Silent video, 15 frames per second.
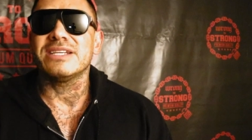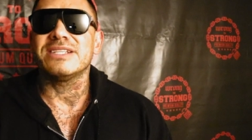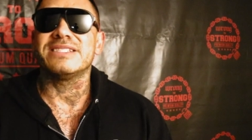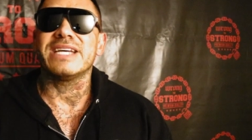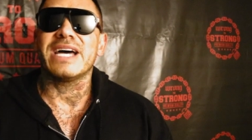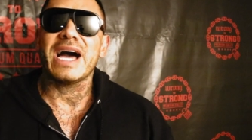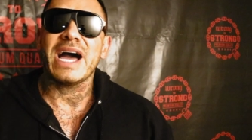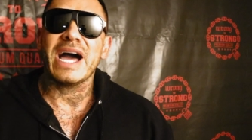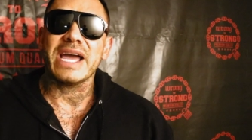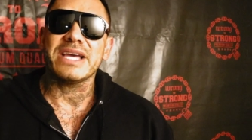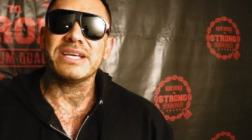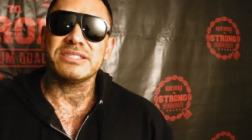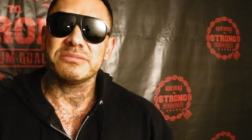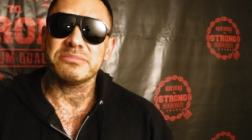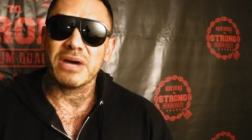is the
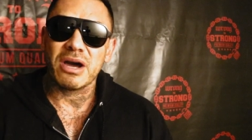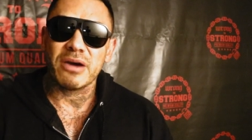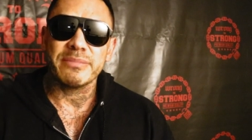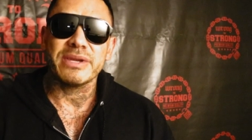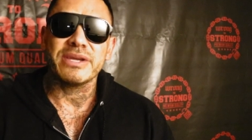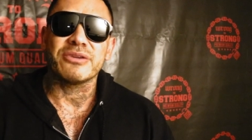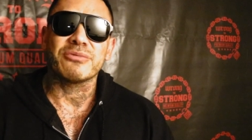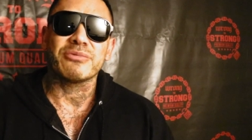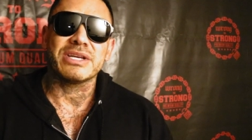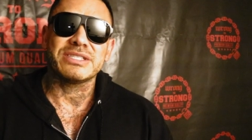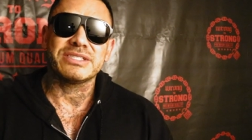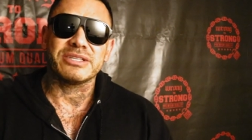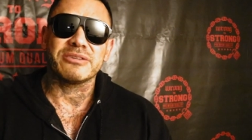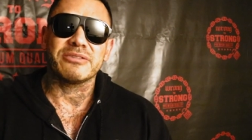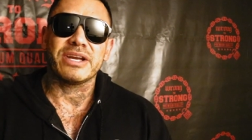highest amount being arrested